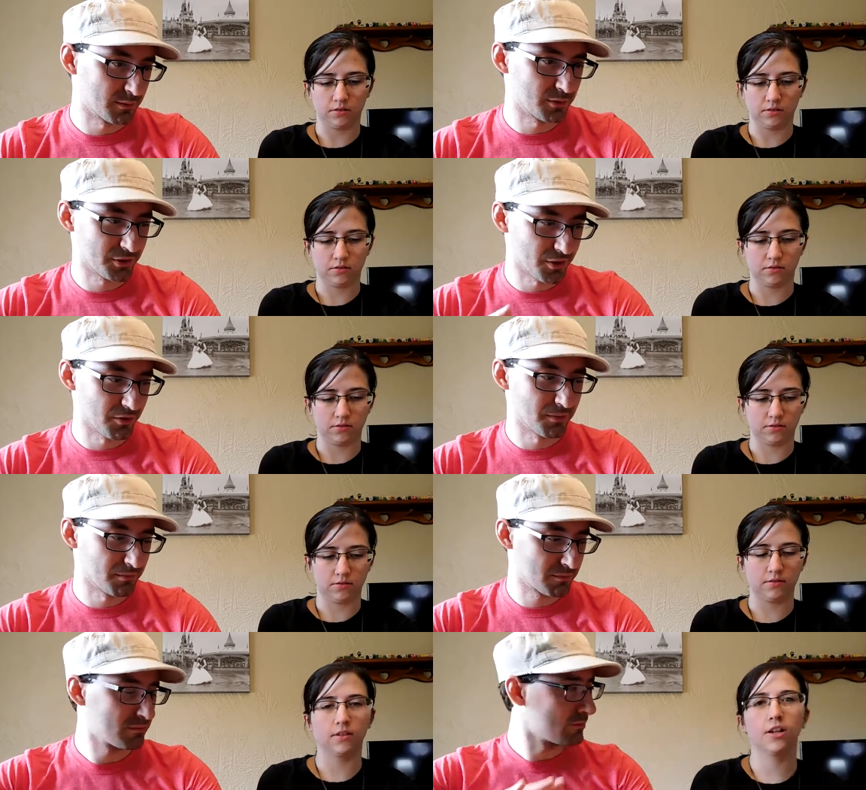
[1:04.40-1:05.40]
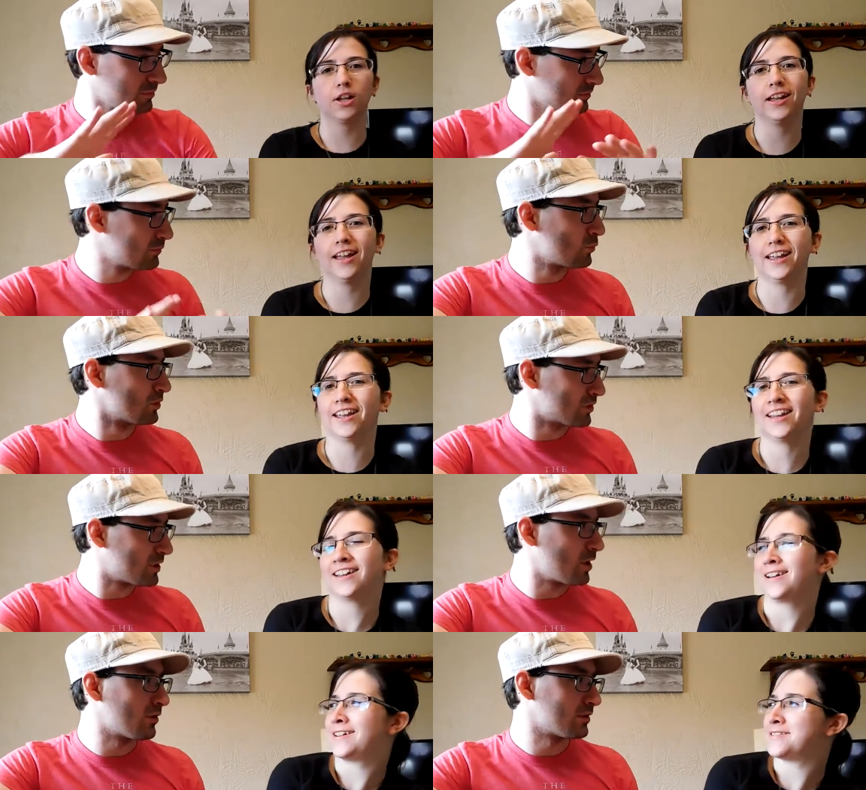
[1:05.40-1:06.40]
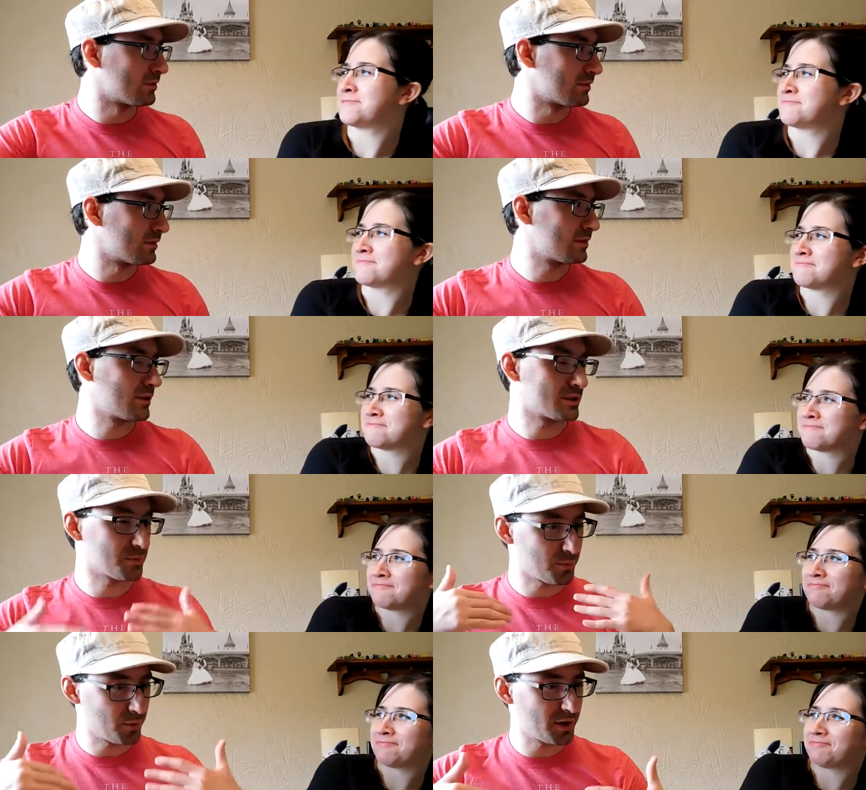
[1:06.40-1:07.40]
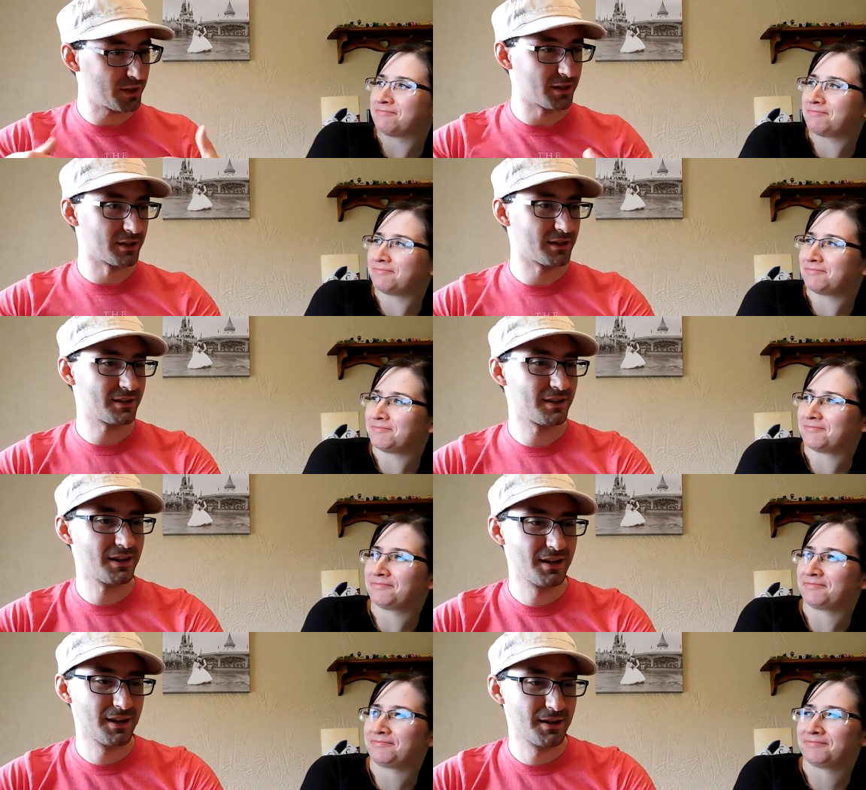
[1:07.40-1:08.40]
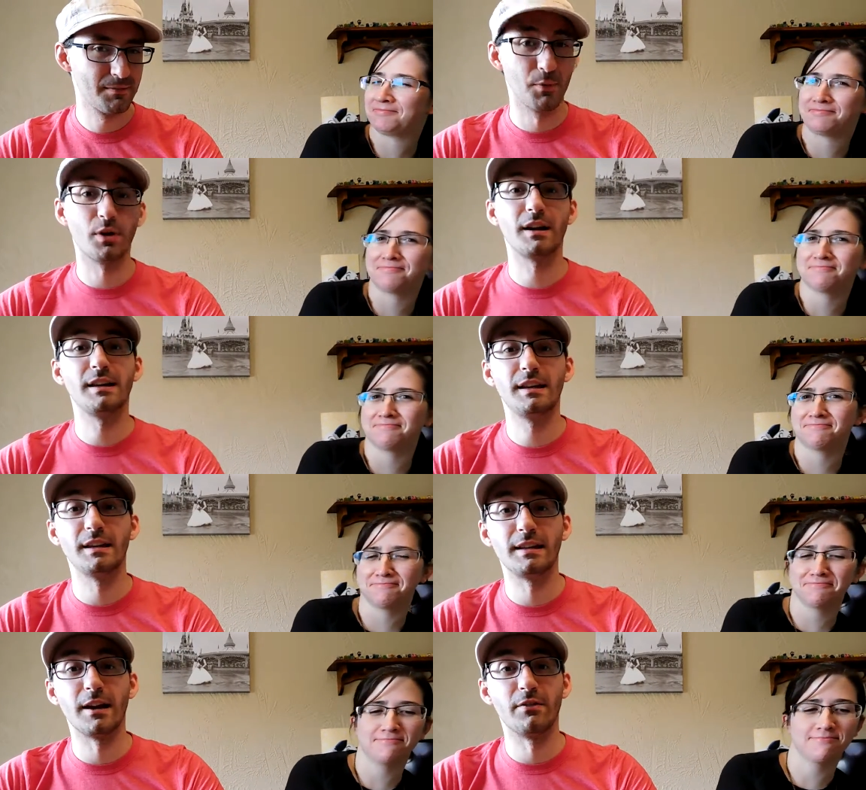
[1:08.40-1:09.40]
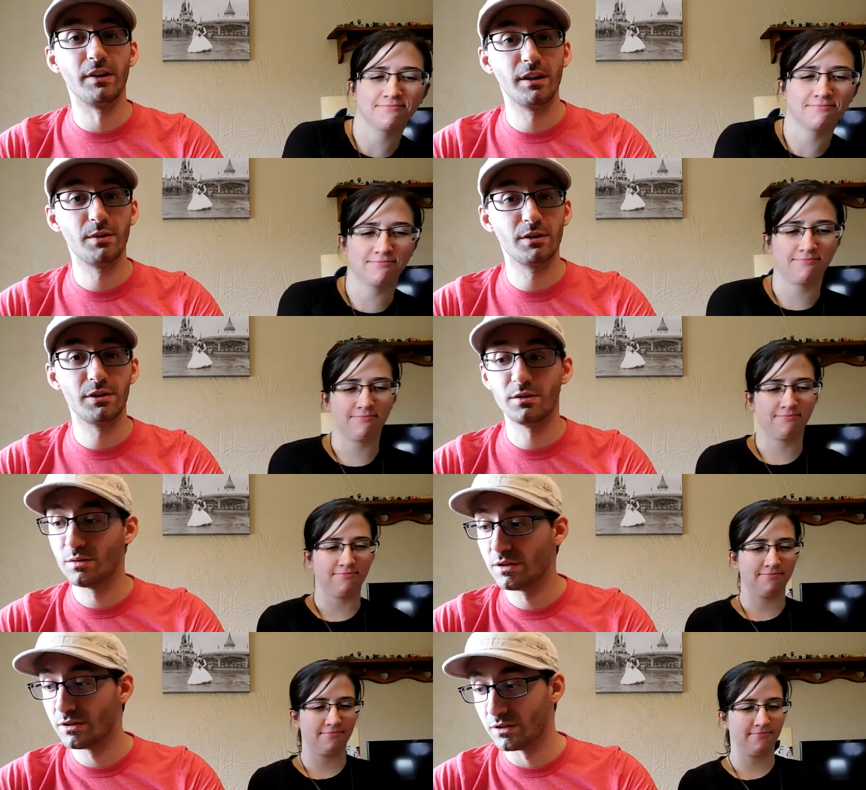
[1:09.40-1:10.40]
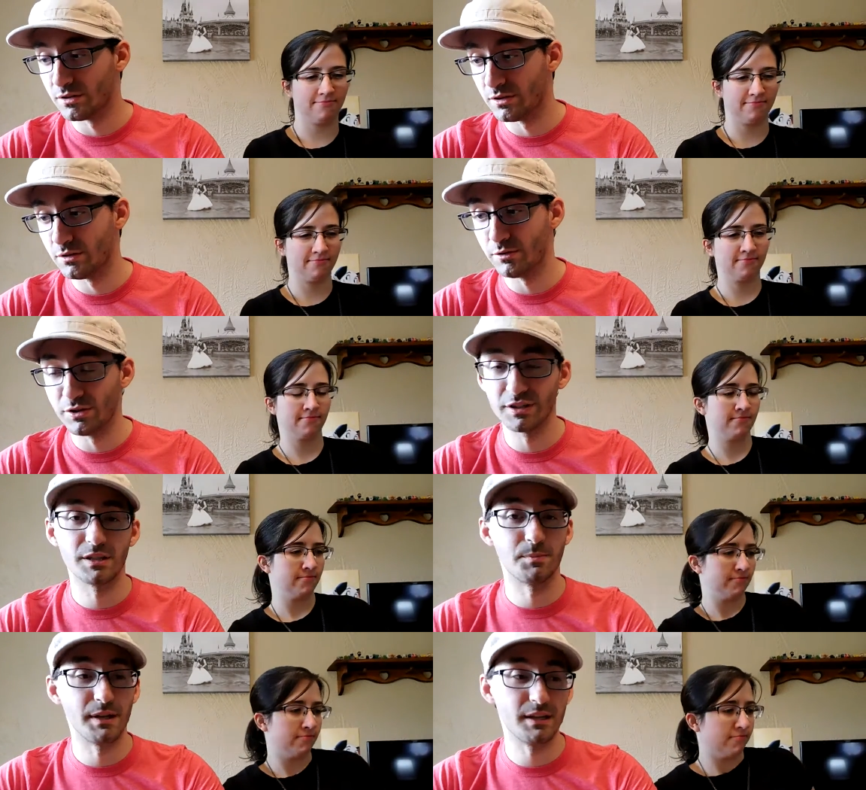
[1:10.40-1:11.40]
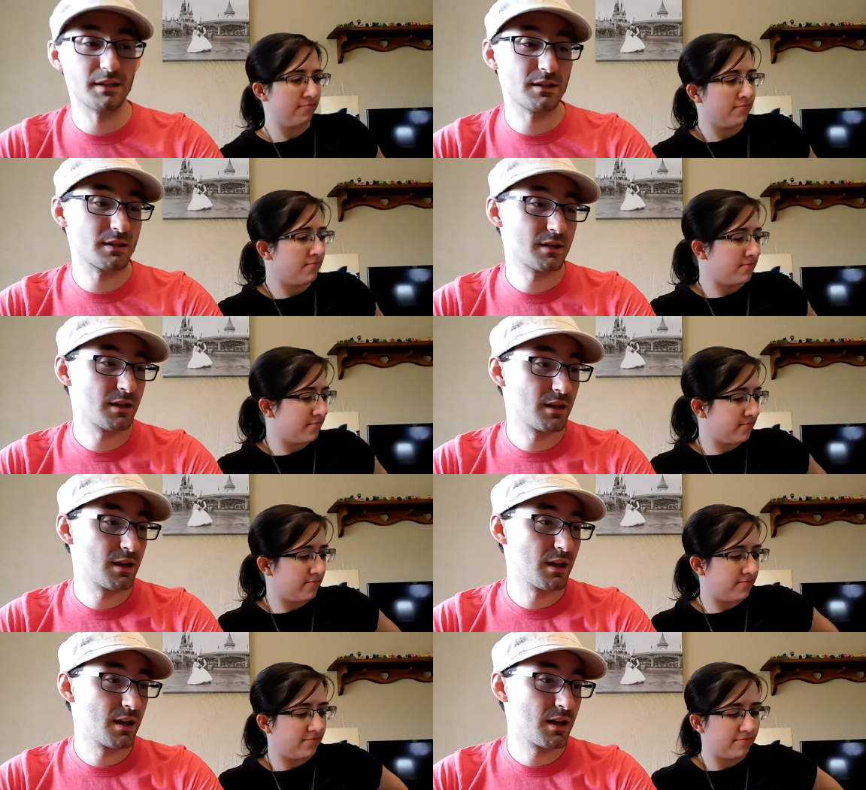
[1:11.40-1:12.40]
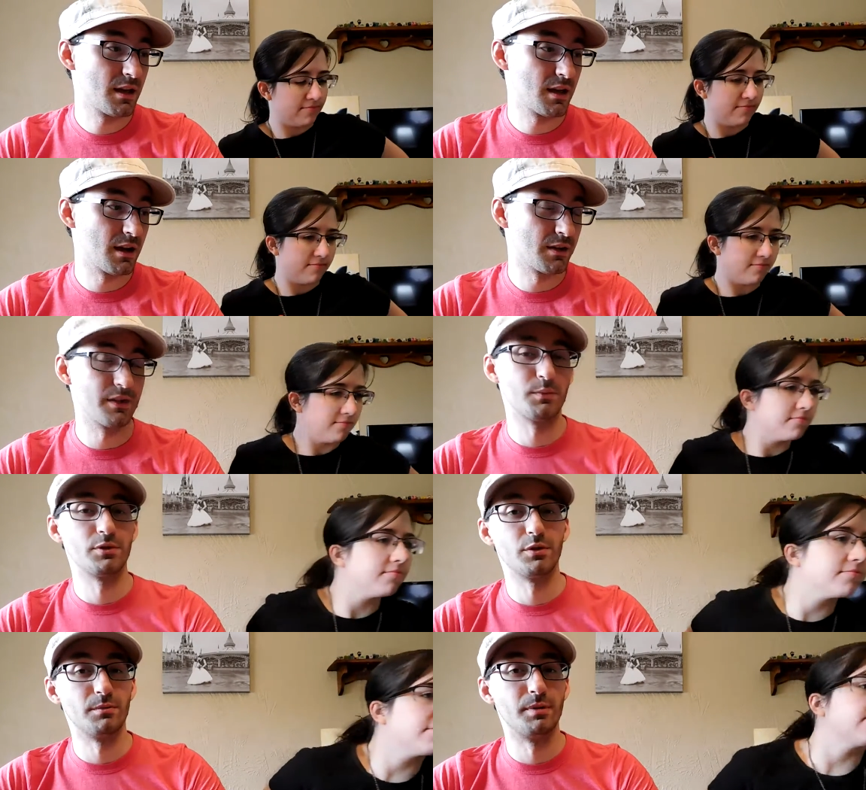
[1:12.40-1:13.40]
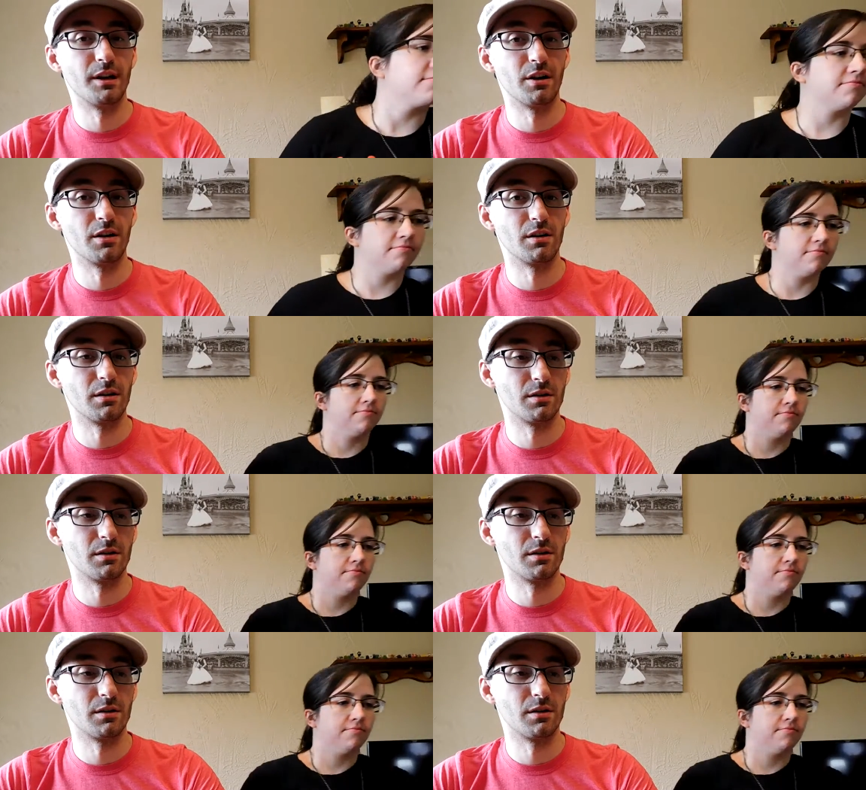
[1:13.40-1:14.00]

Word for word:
Speaker 1: we'll show them. We'll show them. That's the point of this. But we're going to need an entire video or two to do just the pins, and then we'll do a bigger